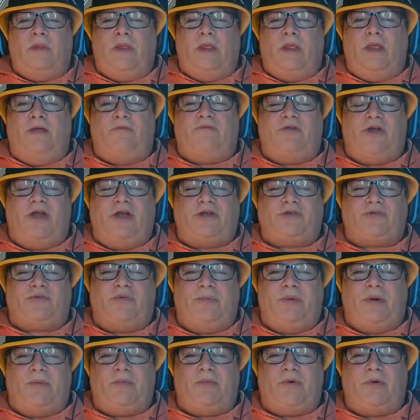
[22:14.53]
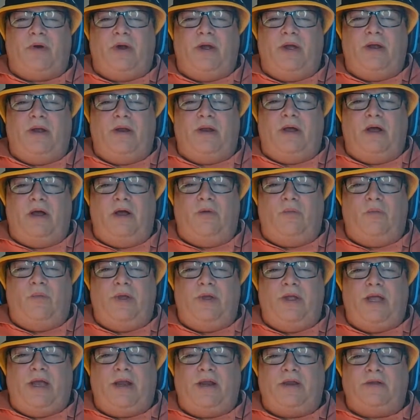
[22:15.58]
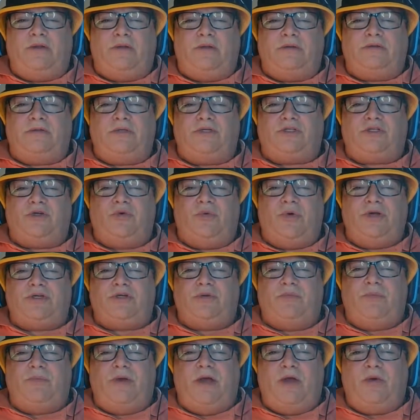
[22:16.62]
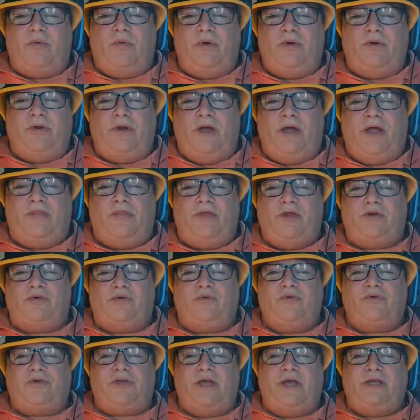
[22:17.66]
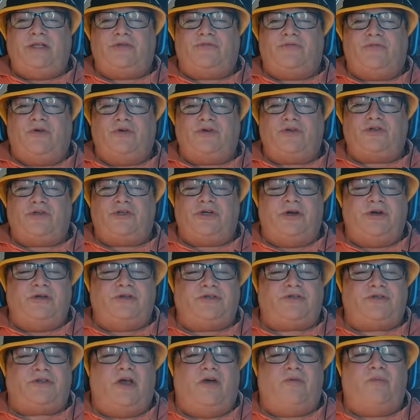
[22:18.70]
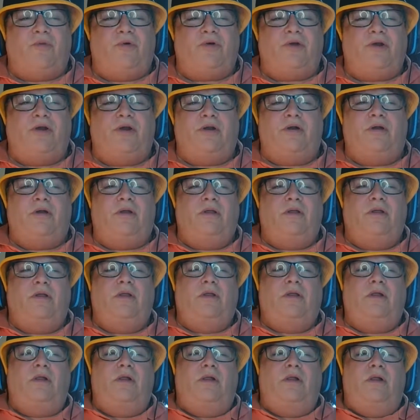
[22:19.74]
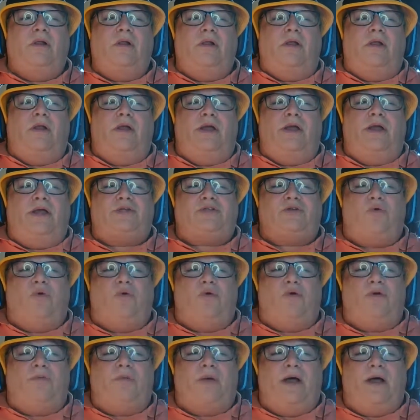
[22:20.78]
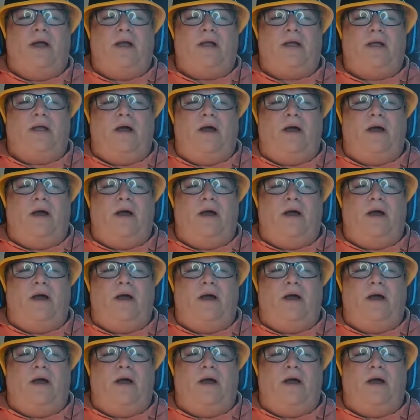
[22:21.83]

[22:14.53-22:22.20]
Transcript: If you guys remember right, we had a situation back when I think Drew Tate's first year, his sophomore year as quarterback.